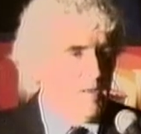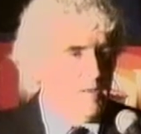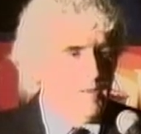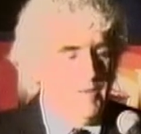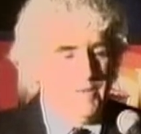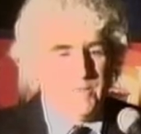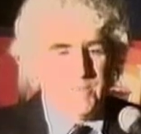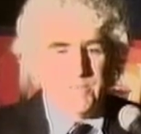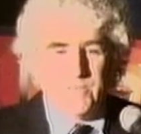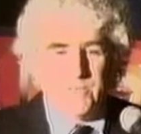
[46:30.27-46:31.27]
And
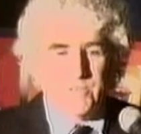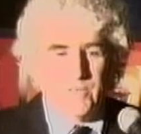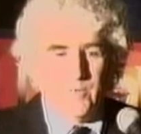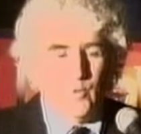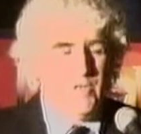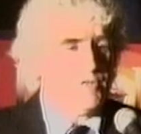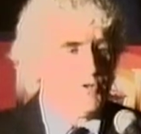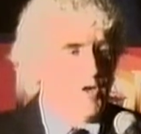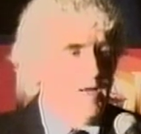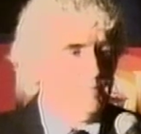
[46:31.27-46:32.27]
Nixon says, what is it,
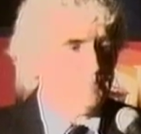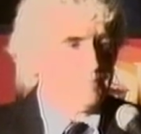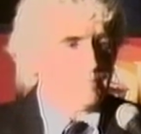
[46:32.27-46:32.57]
John?